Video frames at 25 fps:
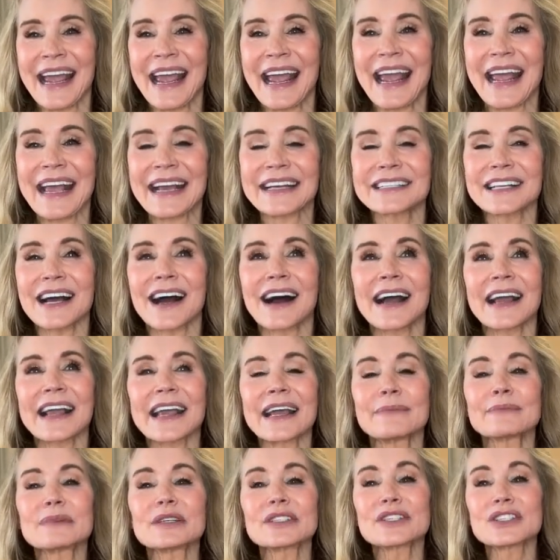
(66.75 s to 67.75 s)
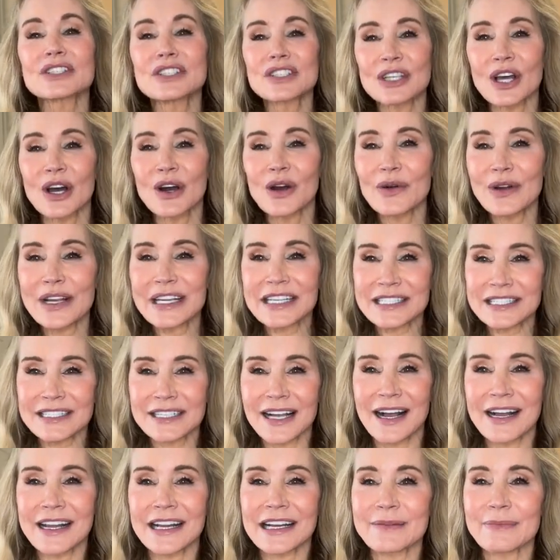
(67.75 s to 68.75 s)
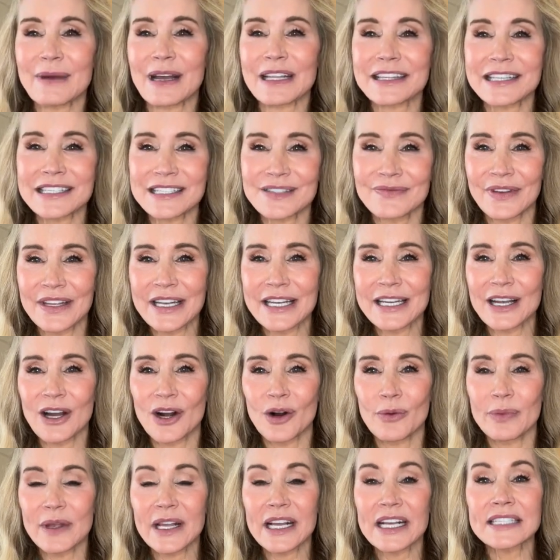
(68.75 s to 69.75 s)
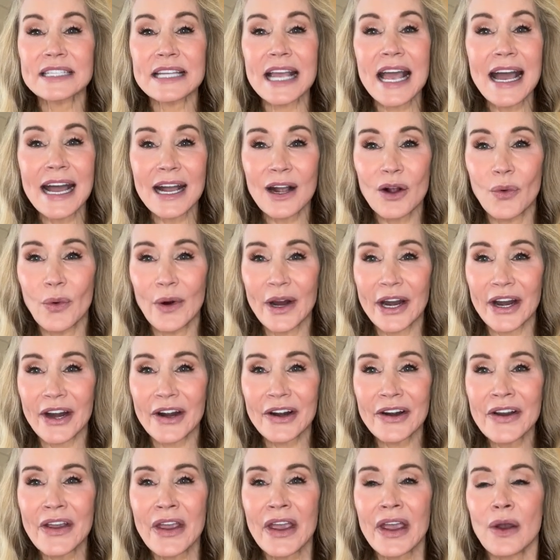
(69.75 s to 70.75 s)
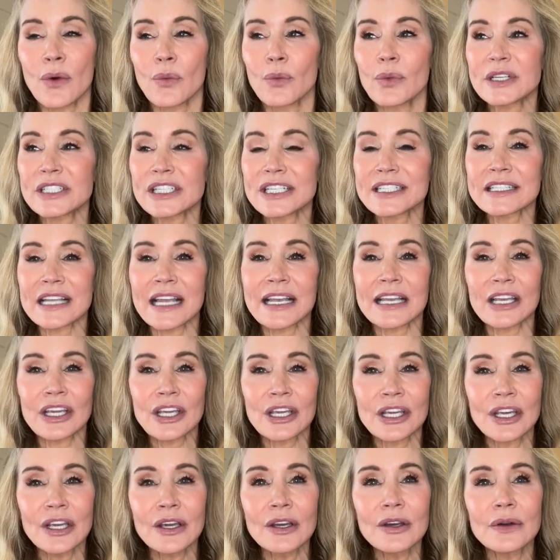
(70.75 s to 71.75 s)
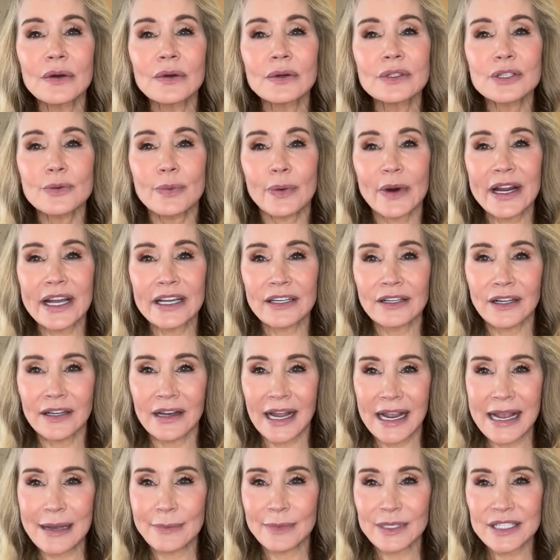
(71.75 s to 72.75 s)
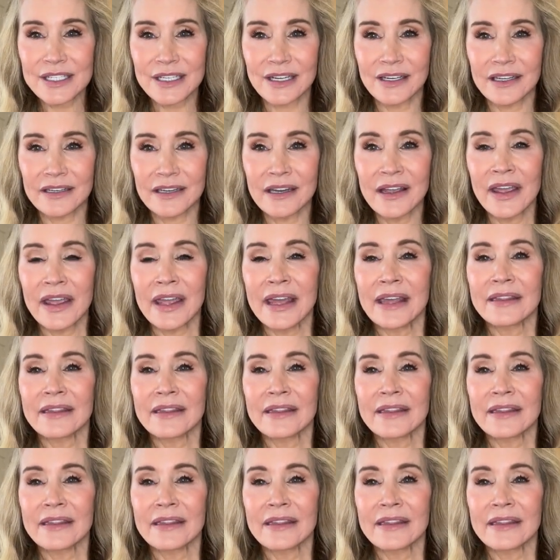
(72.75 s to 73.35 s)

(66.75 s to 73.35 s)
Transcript: And I am so excited about this video because Ekouaer, which is a huge brand on Amazon,